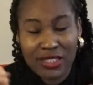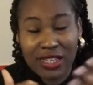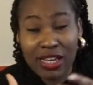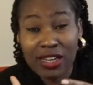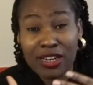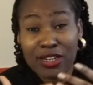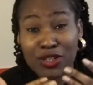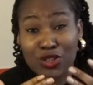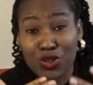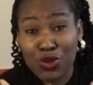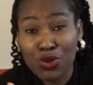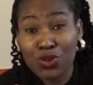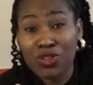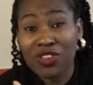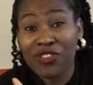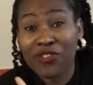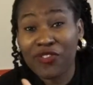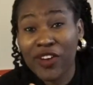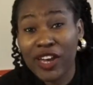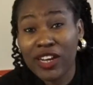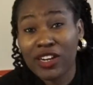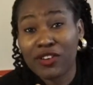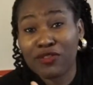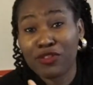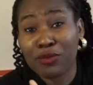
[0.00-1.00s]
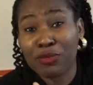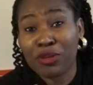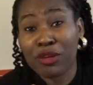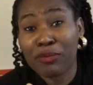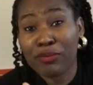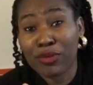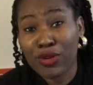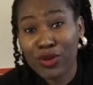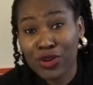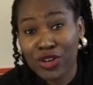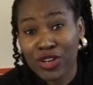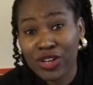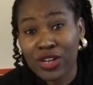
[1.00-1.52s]
And it's good to find out from your
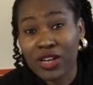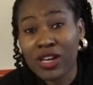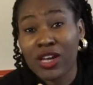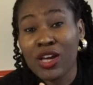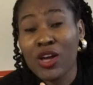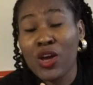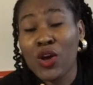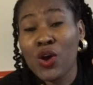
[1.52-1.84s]
employer